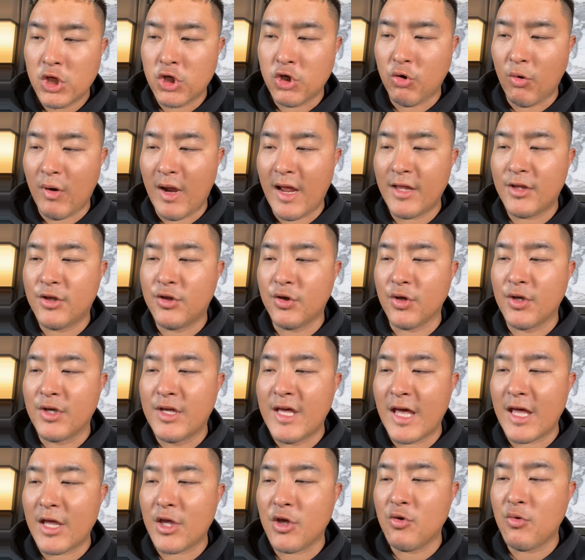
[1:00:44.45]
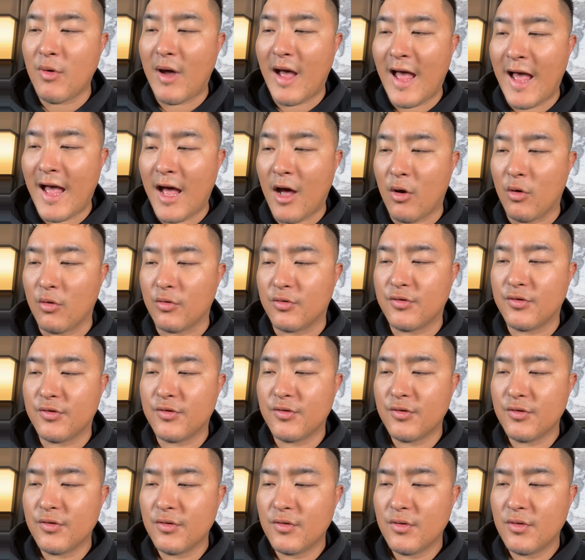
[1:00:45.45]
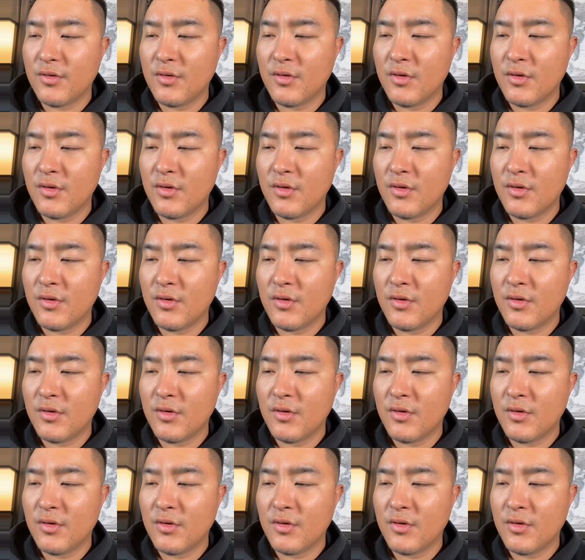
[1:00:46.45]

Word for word: tried to get you out